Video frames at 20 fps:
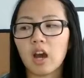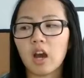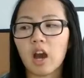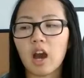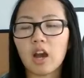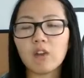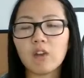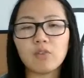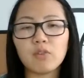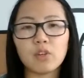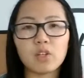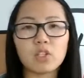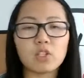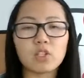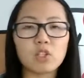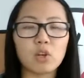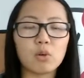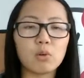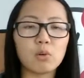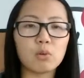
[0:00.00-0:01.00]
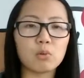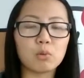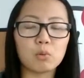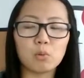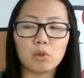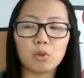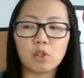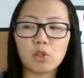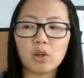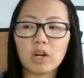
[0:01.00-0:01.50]
I feel as though
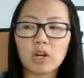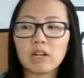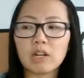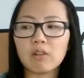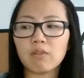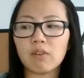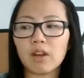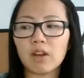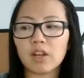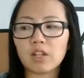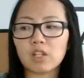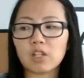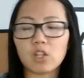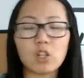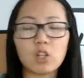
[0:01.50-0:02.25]
when you're at an event,